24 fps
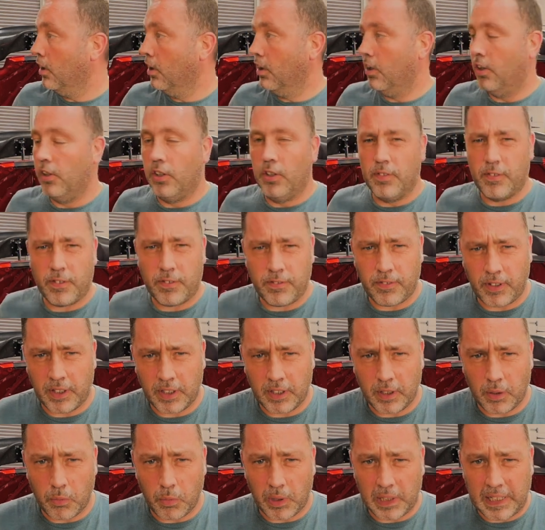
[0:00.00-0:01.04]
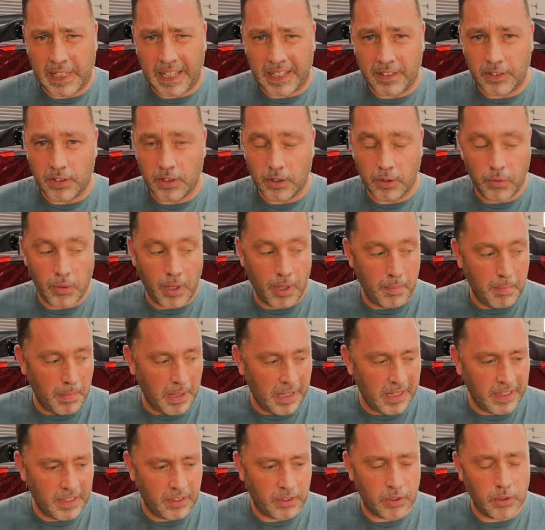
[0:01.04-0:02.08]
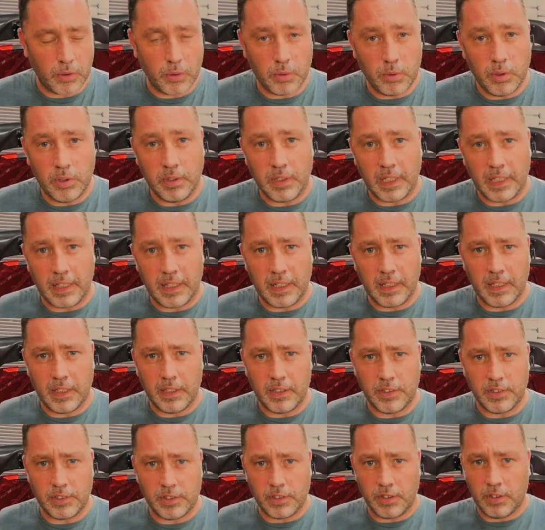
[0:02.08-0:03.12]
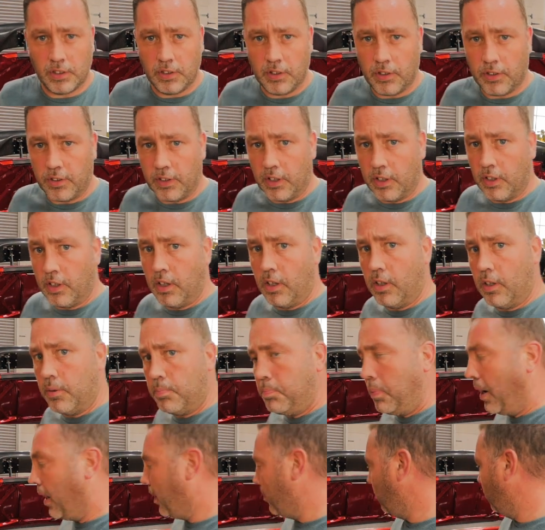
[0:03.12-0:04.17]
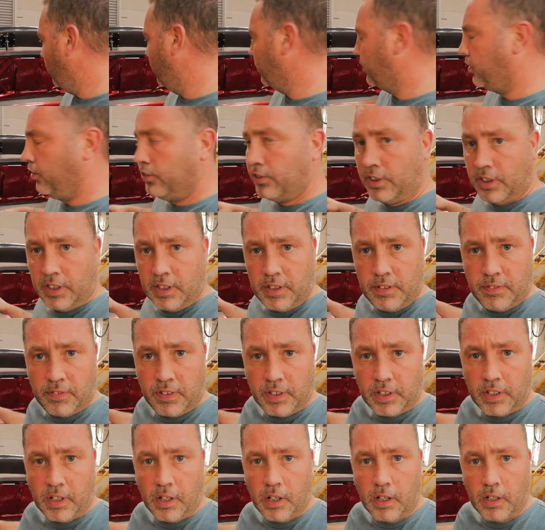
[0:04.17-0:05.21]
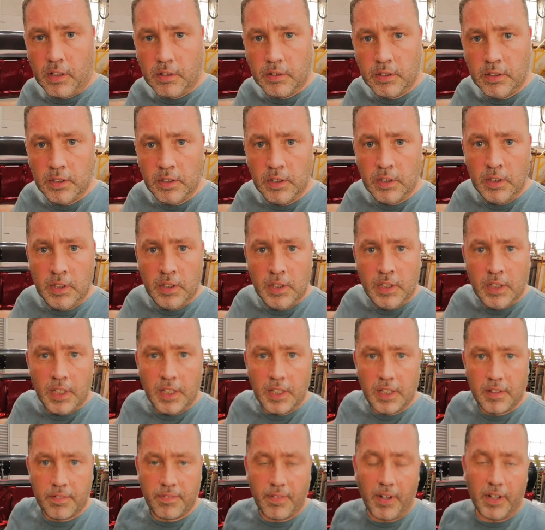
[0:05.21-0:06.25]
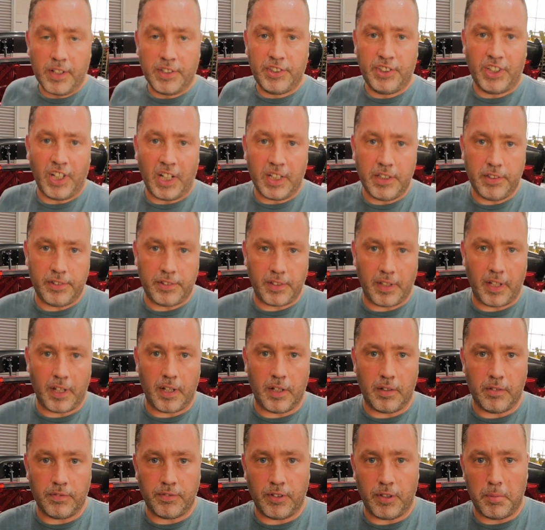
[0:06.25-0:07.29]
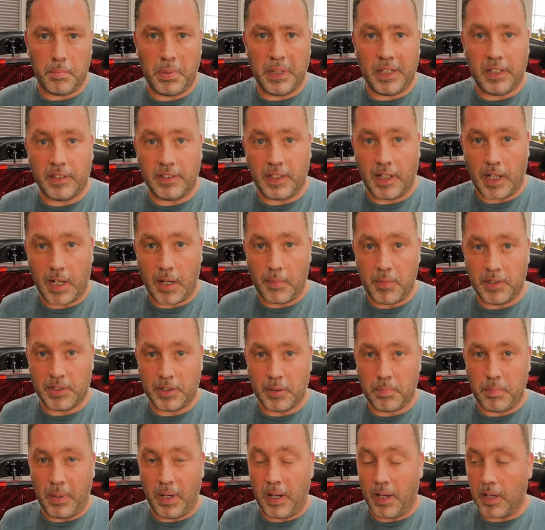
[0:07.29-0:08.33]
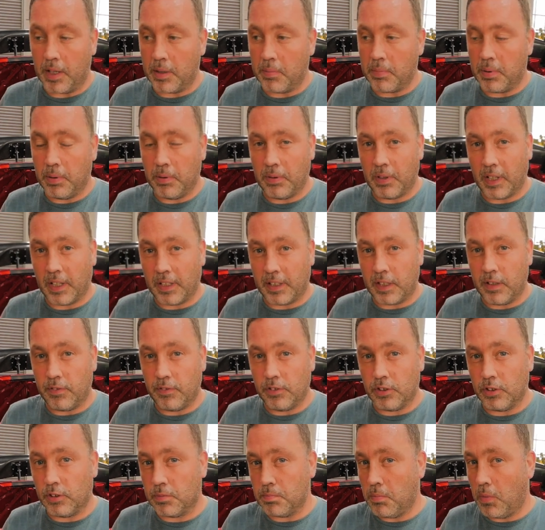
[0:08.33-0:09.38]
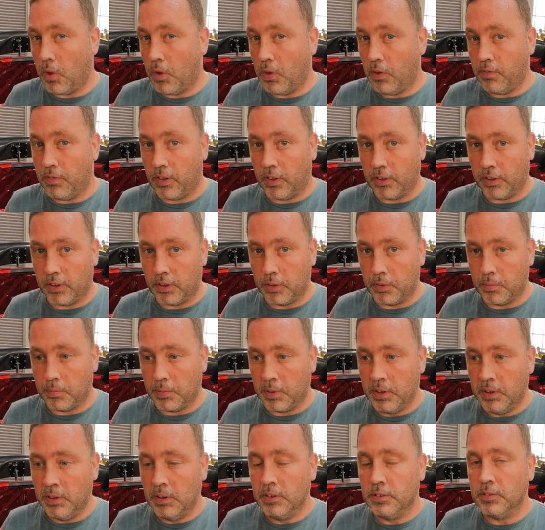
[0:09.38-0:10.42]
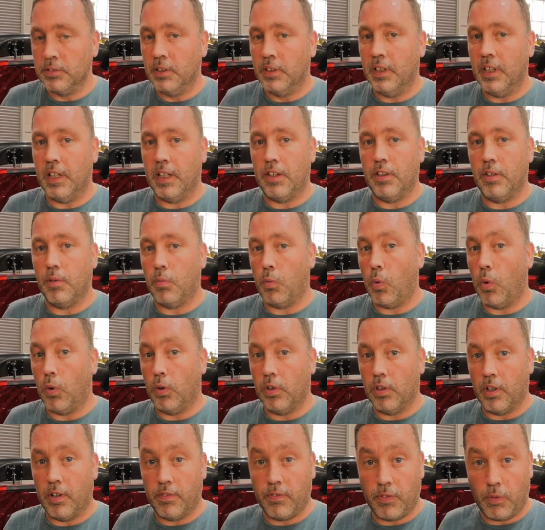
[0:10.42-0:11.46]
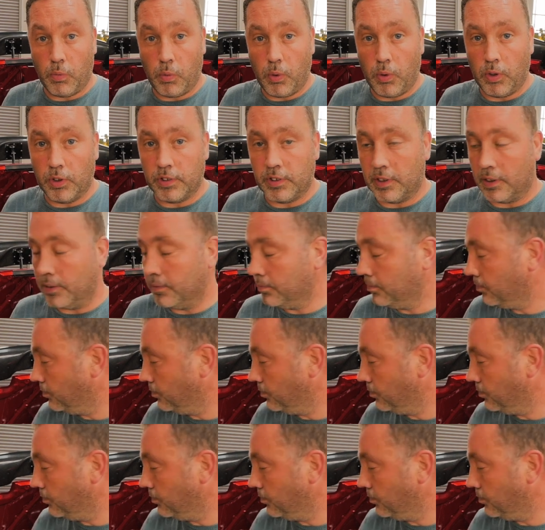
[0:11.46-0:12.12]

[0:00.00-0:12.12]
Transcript: Another thing that we can do that I might do is the pipe work underneath the car. If I change that for a bigger diameter pipe, that gives us more volume in the of the water.